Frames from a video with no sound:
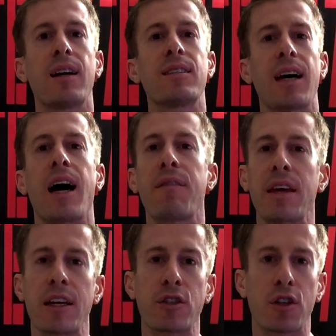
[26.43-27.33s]

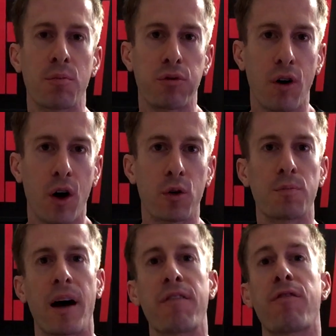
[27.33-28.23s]
Diving into the pros,
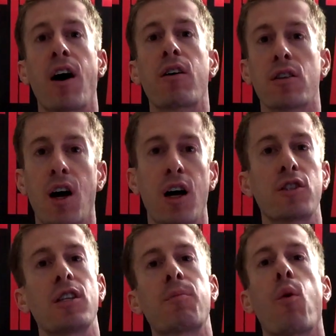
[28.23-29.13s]
by far and large,
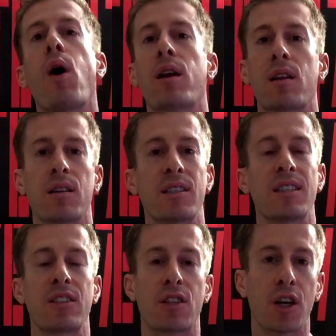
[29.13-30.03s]
number one on the list
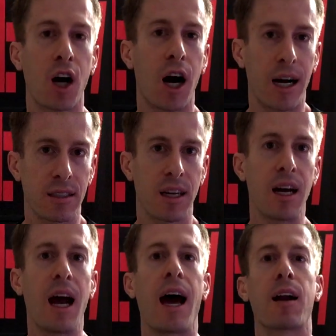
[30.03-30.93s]
is the cost.
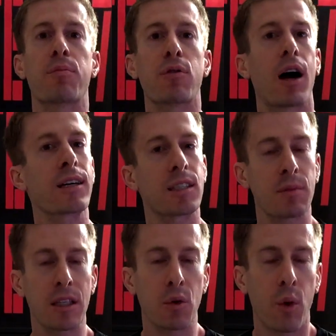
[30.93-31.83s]
At
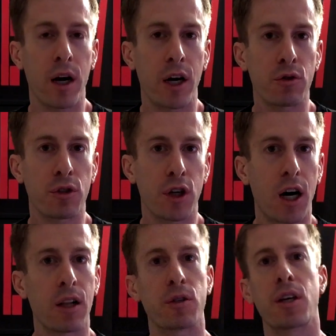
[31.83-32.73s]
approximately
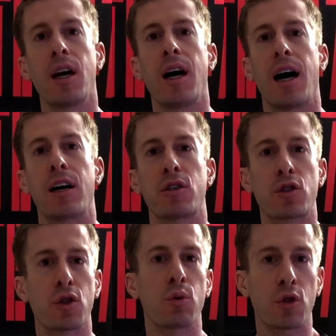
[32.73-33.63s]
$100, the
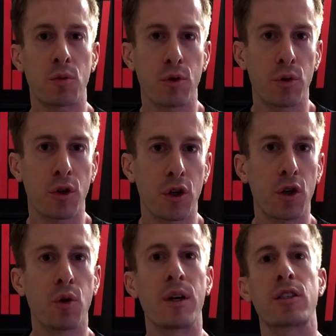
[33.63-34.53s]
Zhyiun Smooth
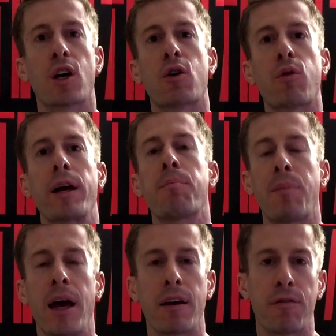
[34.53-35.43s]
Q is a great
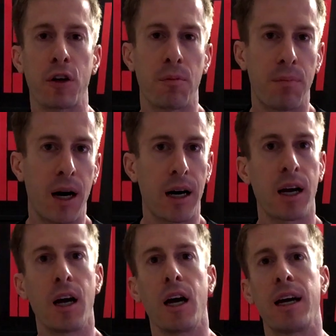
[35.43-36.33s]
bang for your buck.
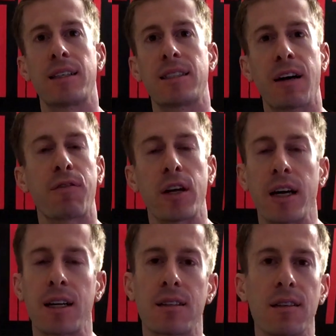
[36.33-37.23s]
It's definitely
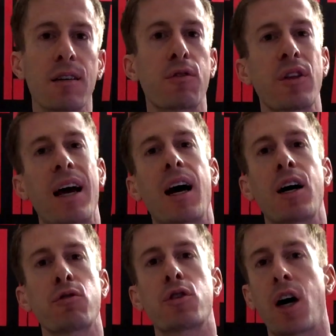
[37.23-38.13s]
going to deliver that
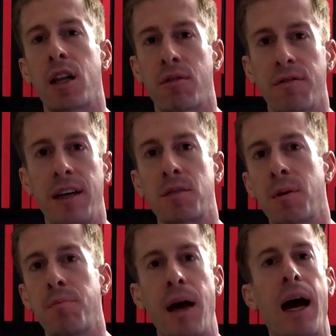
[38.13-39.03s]
$100
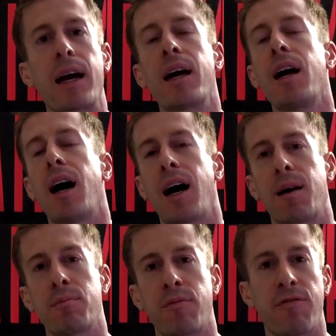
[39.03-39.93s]
investment back
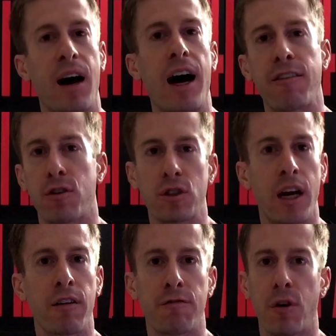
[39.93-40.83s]
5 or
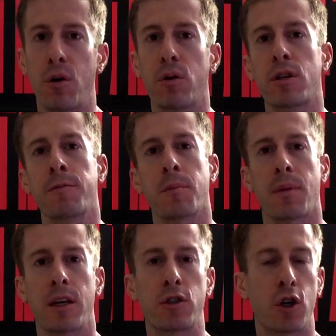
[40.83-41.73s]
10-fold
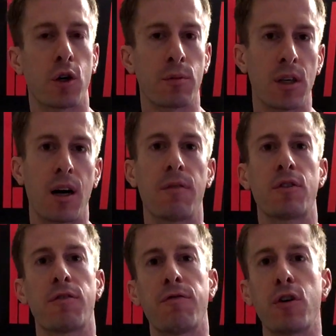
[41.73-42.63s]
in terms of
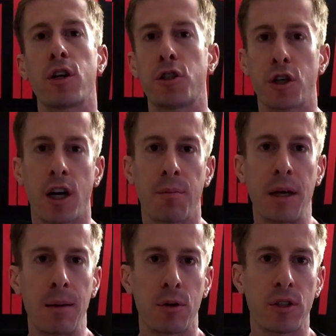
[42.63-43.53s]
the footage you're going to
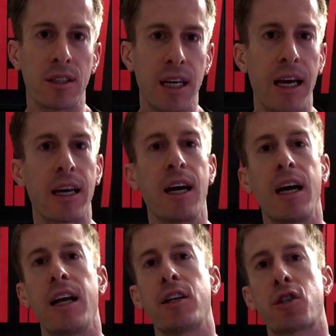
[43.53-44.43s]
be able to take
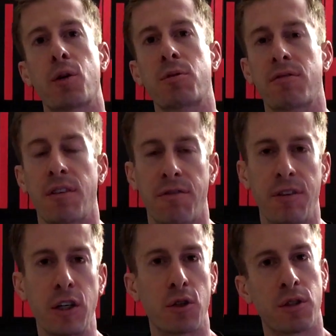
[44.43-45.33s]
and in terms of the
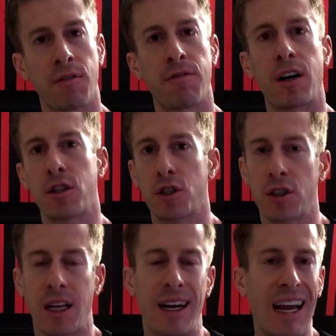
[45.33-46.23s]
features and functions
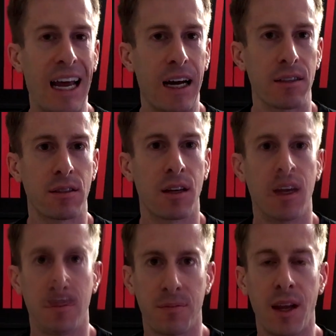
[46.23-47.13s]
that it has.
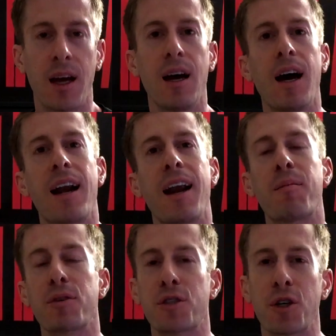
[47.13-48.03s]

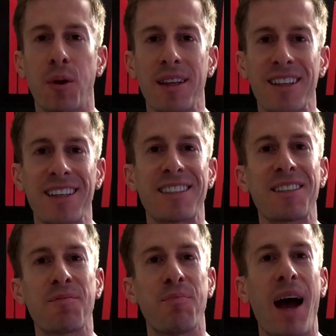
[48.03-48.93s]
Number 2 on the list
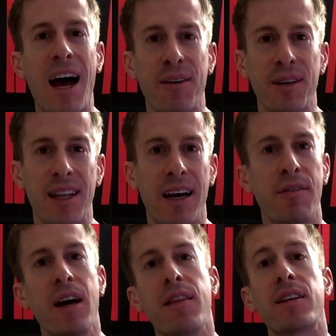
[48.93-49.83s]
is battery life.
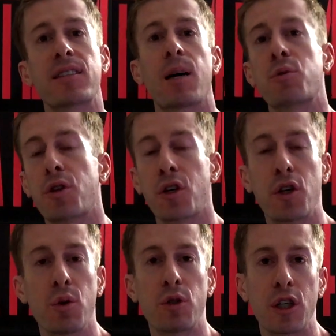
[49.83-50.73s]
This comes with a
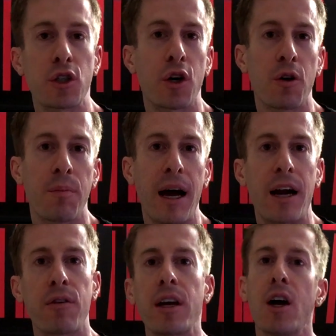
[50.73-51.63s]
huge internal
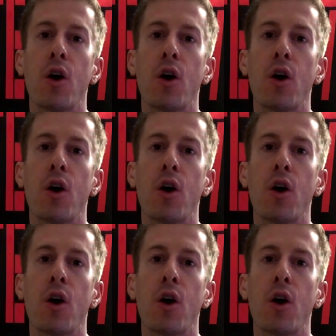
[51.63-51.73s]
battery.